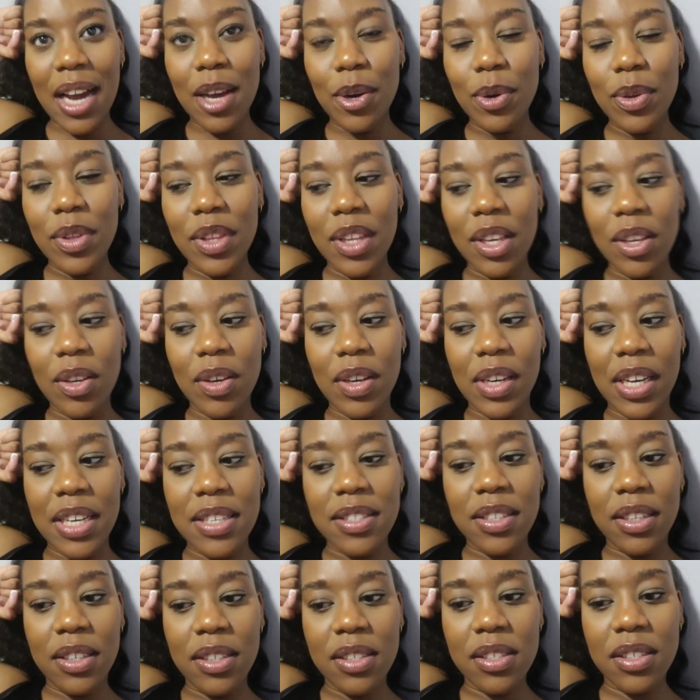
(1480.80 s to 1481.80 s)
I don't think you
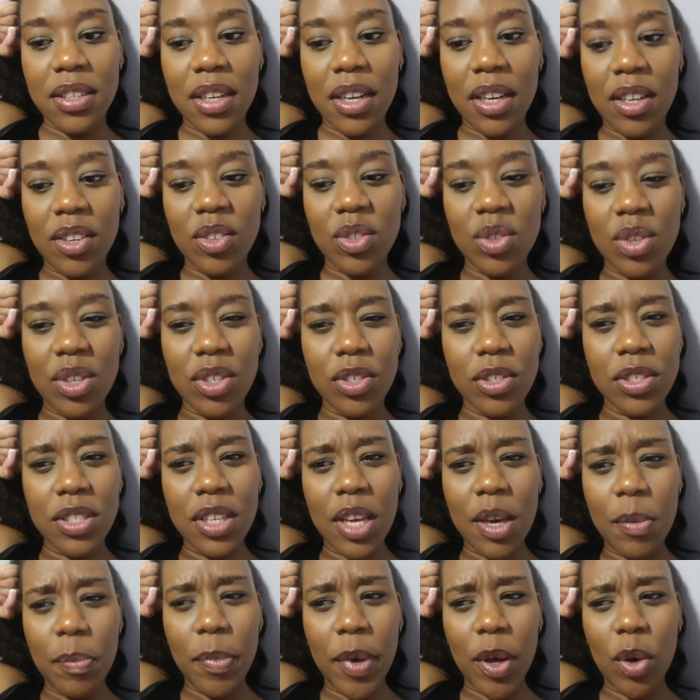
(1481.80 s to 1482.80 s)
guys understand. So I
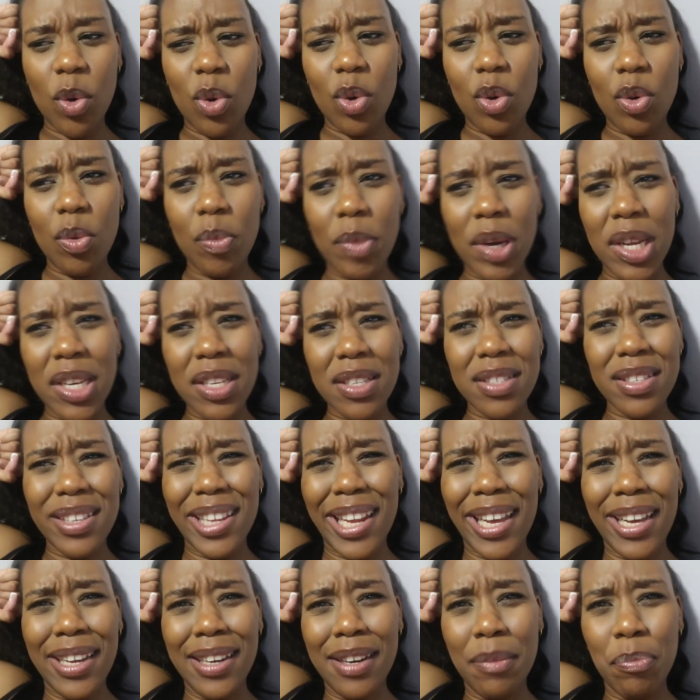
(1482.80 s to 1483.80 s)
just came back home and
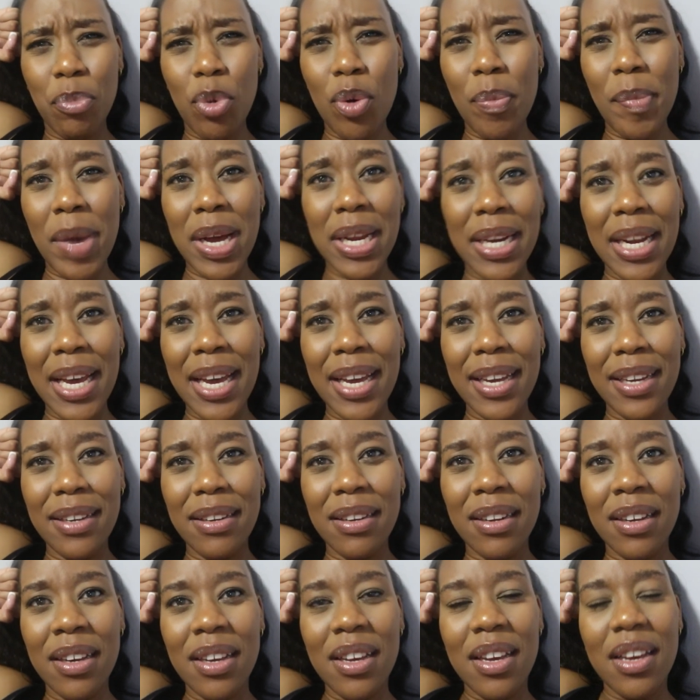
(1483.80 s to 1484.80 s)
it's like Mboma
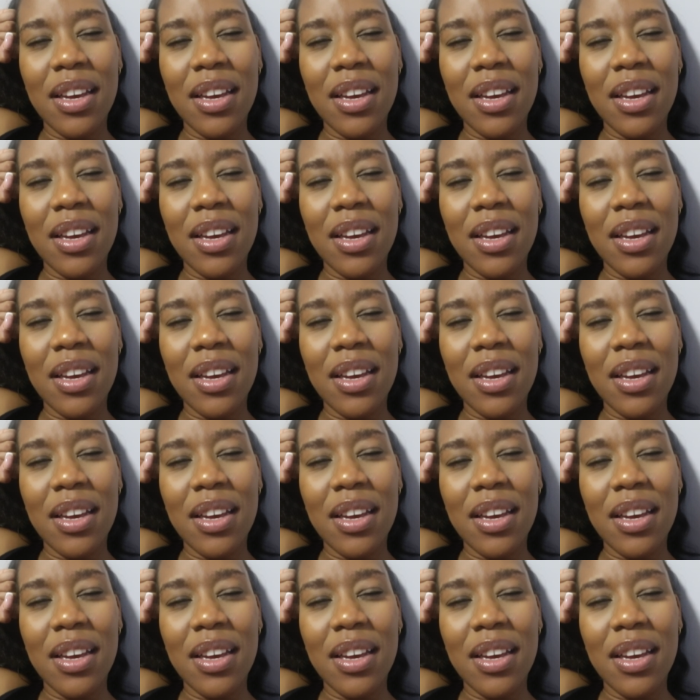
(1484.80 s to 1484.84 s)
9